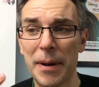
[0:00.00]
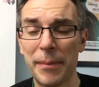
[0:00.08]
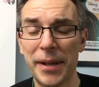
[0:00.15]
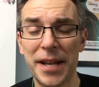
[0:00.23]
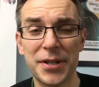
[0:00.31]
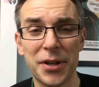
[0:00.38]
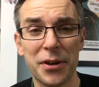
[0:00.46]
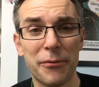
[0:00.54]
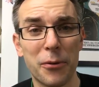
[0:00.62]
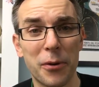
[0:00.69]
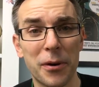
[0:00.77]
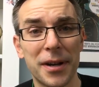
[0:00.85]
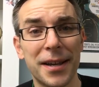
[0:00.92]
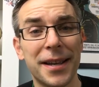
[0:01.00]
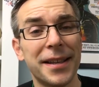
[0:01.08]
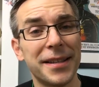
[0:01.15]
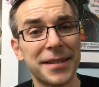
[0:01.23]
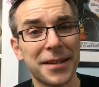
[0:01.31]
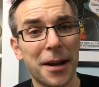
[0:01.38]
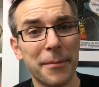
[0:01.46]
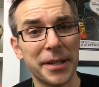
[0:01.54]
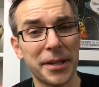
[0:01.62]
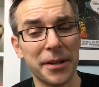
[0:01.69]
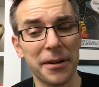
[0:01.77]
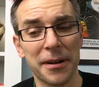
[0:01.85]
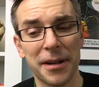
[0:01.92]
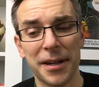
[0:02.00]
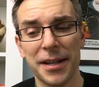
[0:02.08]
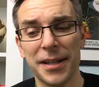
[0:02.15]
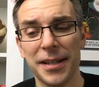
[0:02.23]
my plans are for this coming year.